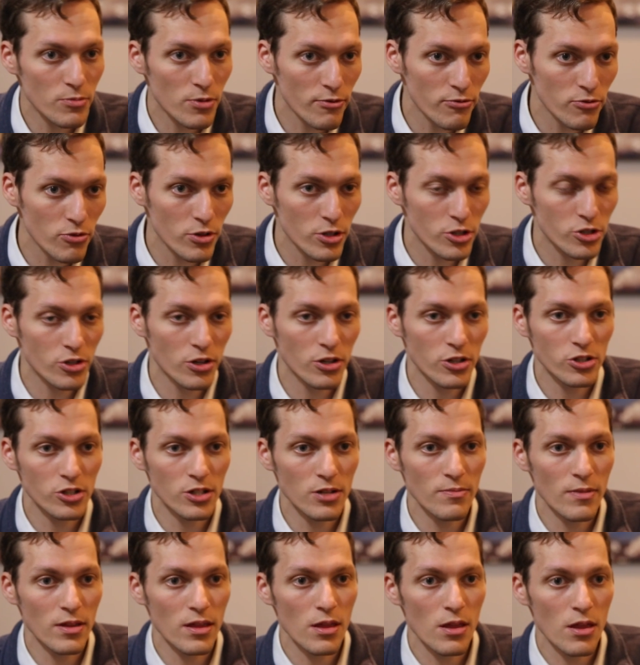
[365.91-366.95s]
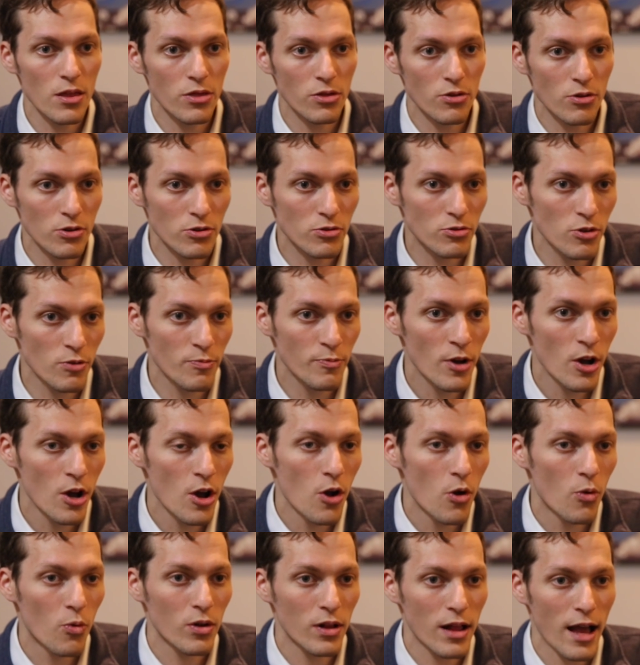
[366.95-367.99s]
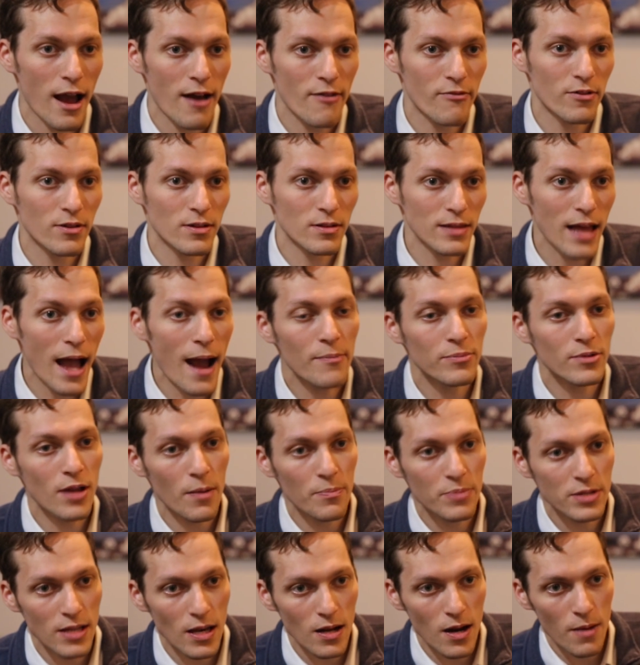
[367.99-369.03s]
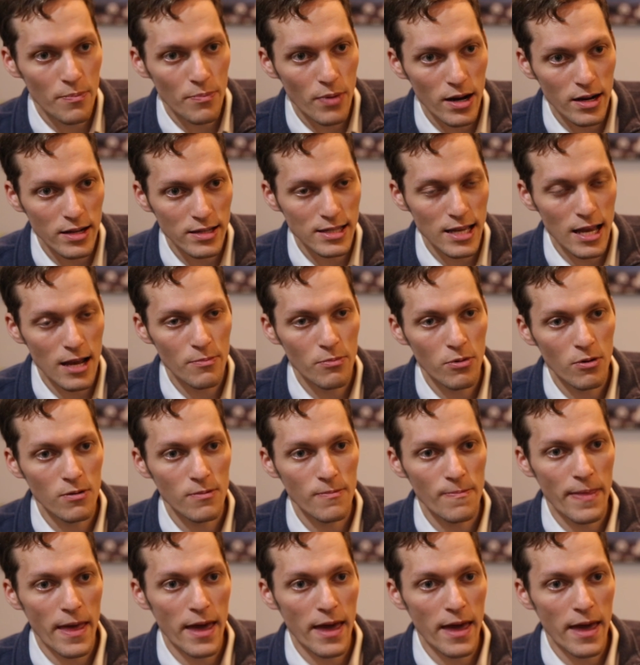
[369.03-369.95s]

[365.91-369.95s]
reviewing Sharashim, and then the third group will have a laptop set up on a table